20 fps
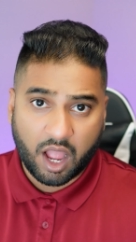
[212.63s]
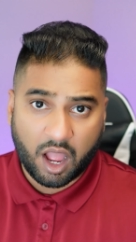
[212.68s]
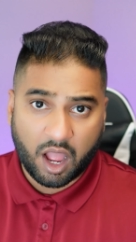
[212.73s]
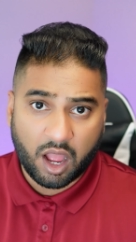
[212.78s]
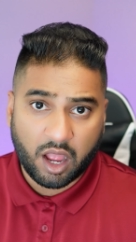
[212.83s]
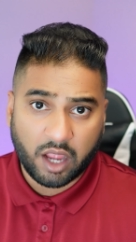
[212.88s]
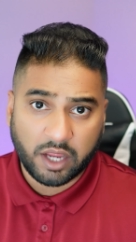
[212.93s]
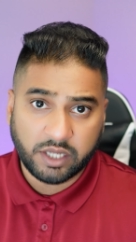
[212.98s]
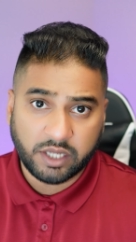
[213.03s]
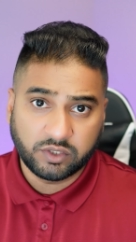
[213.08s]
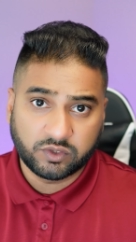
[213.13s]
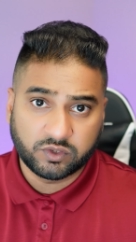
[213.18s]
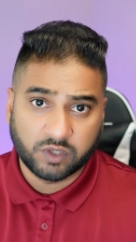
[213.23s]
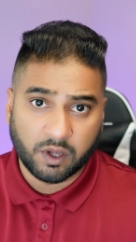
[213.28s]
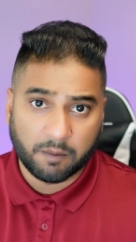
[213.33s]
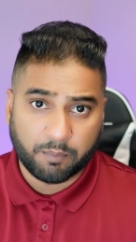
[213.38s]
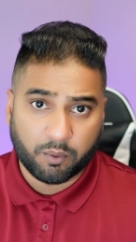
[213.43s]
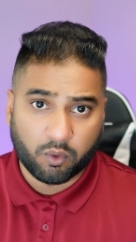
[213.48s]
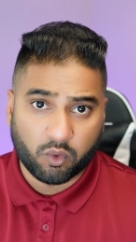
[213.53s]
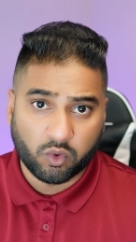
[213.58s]
I
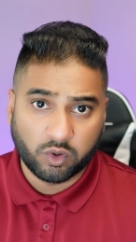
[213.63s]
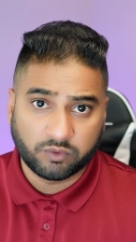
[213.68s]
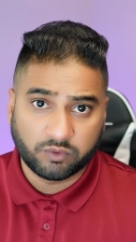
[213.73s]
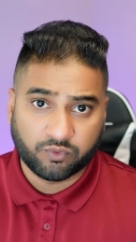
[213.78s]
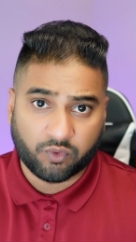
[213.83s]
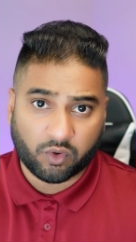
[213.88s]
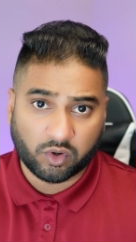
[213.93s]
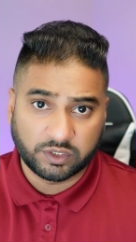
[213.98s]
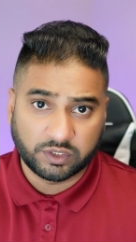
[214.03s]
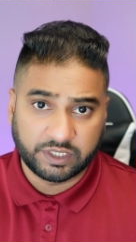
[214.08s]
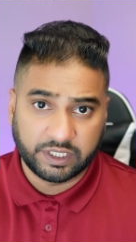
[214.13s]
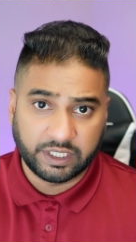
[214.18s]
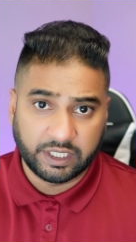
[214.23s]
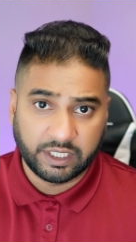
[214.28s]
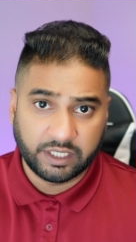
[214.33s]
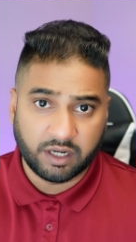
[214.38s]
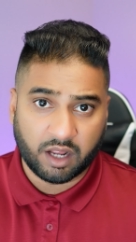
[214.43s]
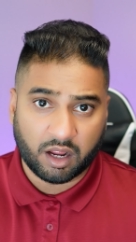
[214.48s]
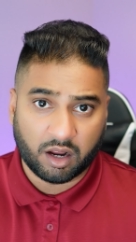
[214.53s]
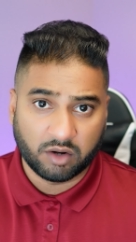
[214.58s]
support
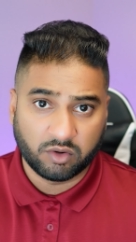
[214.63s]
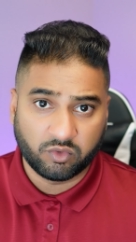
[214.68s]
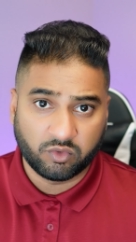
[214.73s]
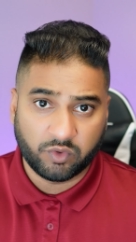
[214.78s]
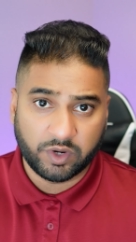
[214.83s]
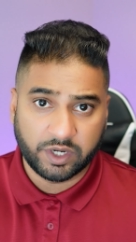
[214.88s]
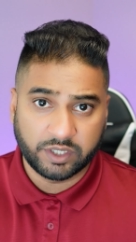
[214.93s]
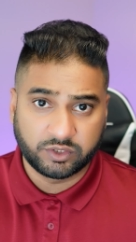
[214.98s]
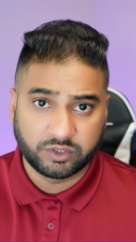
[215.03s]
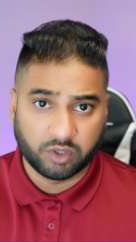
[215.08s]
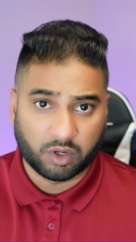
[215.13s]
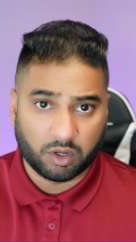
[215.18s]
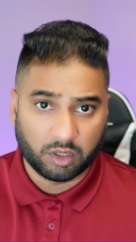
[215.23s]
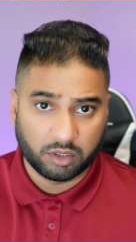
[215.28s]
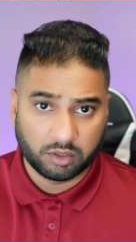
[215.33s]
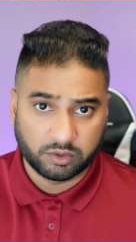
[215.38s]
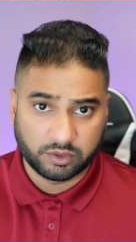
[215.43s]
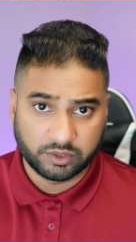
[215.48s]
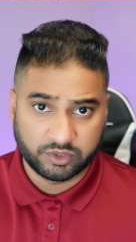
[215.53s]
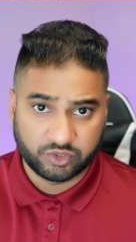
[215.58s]

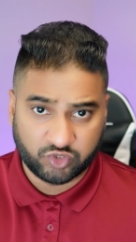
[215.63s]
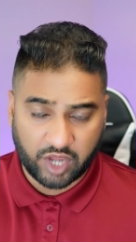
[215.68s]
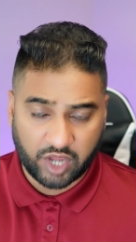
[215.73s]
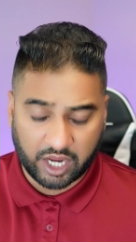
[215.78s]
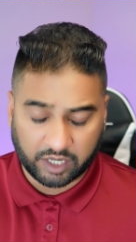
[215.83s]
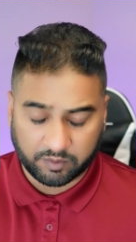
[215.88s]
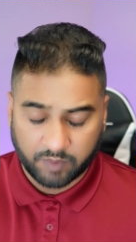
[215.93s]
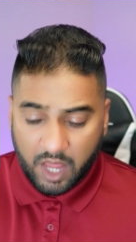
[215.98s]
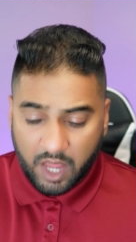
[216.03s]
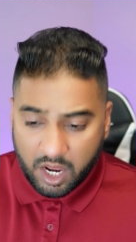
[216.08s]
$1,400 check.